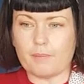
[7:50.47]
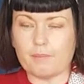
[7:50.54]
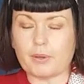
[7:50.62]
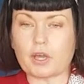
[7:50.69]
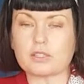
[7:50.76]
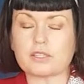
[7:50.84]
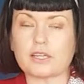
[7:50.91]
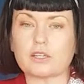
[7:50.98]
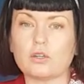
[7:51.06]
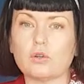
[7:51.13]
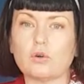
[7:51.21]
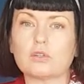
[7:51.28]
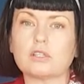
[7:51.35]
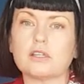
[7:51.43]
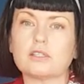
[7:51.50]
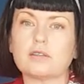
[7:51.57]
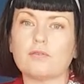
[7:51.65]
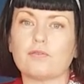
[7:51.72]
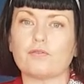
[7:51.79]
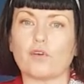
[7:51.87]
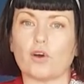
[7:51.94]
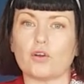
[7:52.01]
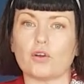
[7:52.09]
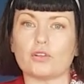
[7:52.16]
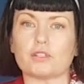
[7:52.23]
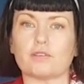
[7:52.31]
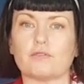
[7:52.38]
because I'd looked at some
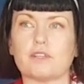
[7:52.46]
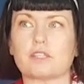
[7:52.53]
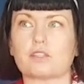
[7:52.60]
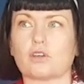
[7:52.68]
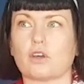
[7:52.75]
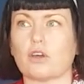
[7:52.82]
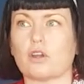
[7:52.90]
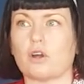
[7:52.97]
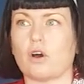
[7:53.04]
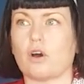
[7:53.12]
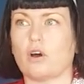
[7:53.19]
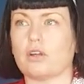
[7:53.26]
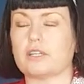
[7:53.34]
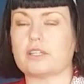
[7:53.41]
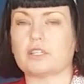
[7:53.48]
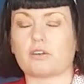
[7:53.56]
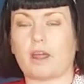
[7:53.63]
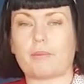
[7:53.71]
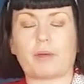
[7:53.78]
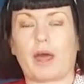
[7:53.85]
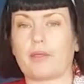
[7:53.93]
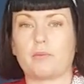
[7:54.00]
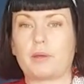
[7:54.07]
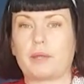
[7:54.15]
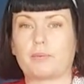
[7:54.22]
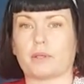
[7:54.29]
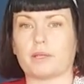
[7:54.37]
photos of this skirt on Instagram that other
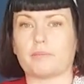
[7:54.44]
people